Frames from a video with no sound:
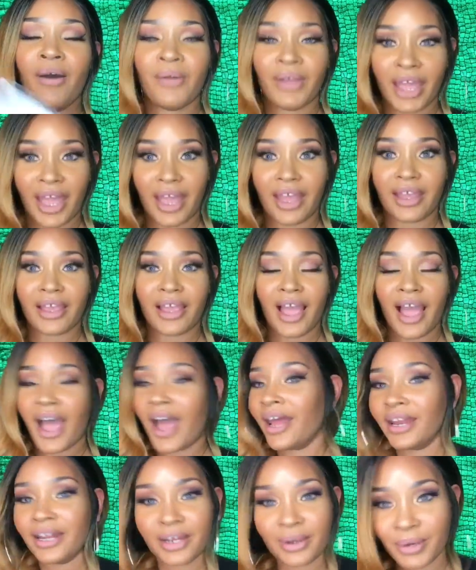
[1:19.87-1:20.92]
Okay,
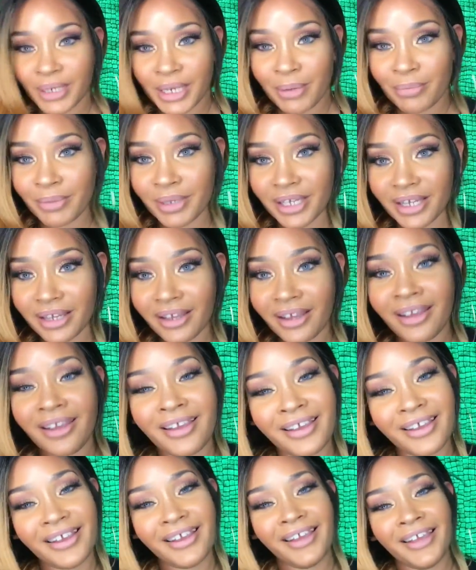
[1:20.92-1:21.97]
I didn't know what that meant.
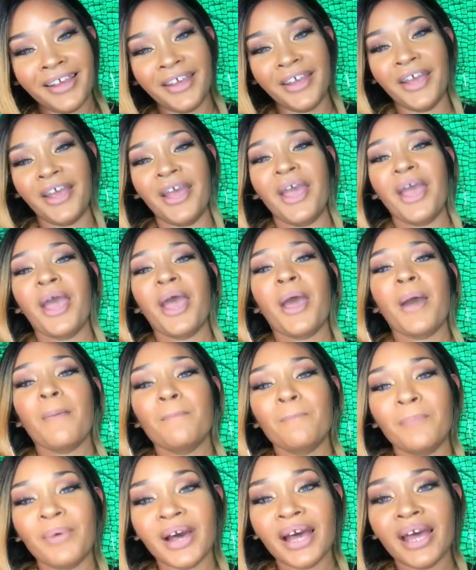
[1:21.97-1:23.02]

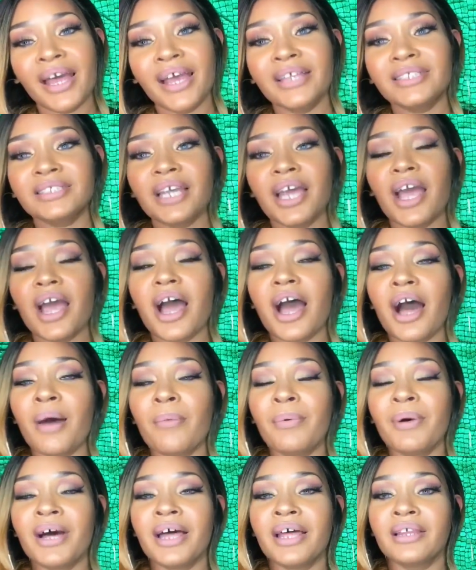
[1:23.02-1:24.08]
But
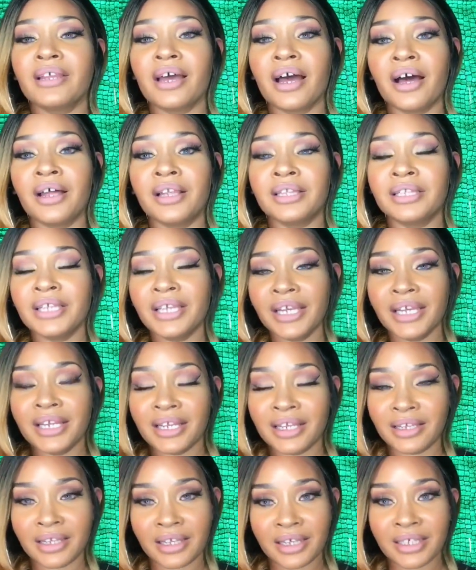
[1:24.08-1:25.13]
upon looking
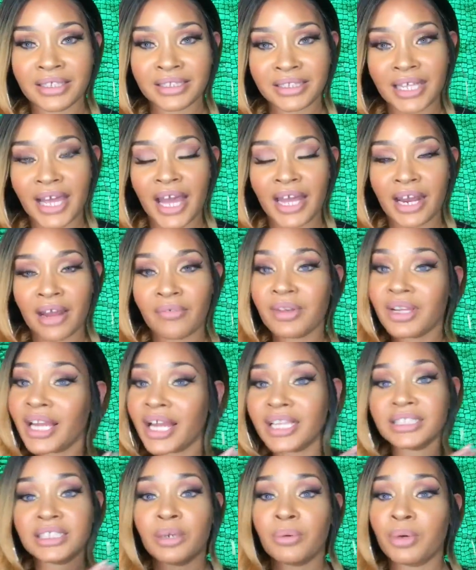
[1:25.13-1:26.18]
in the inside, I
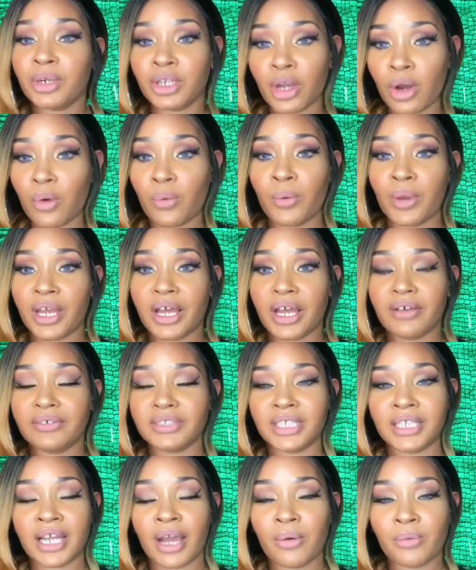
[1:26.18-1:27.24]
realized there were no
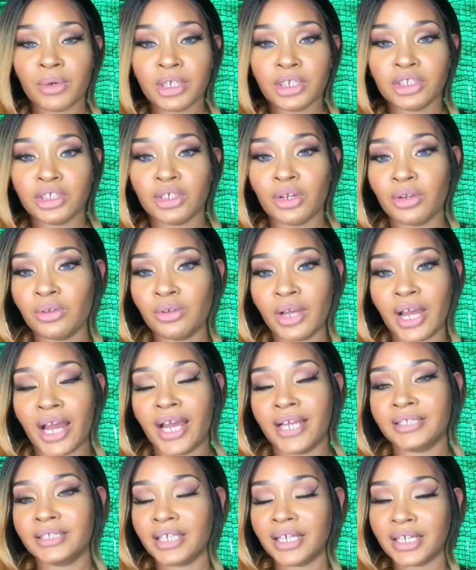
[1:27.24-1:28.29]
webs. And I will show you
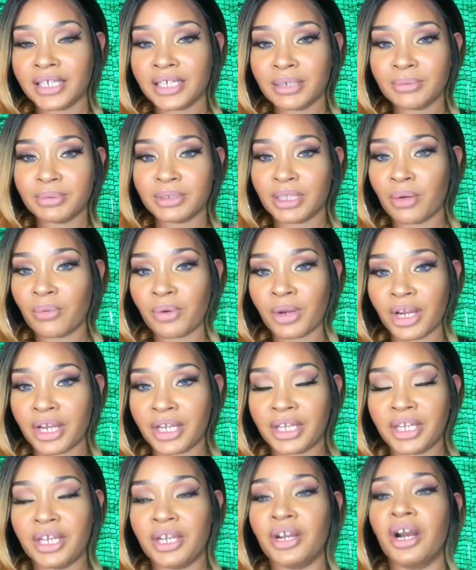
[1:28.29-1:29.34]
guys a clip somewhere
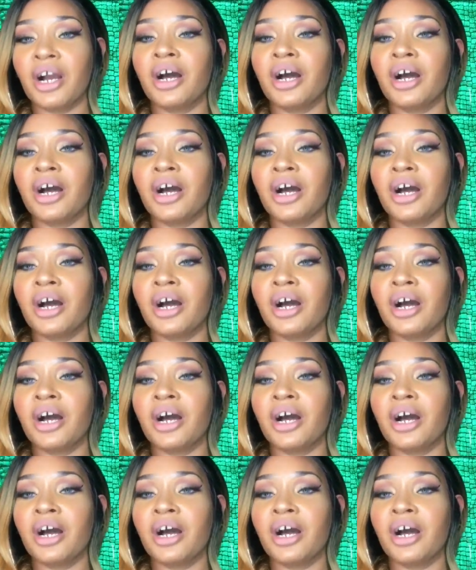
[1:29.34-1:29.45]
in here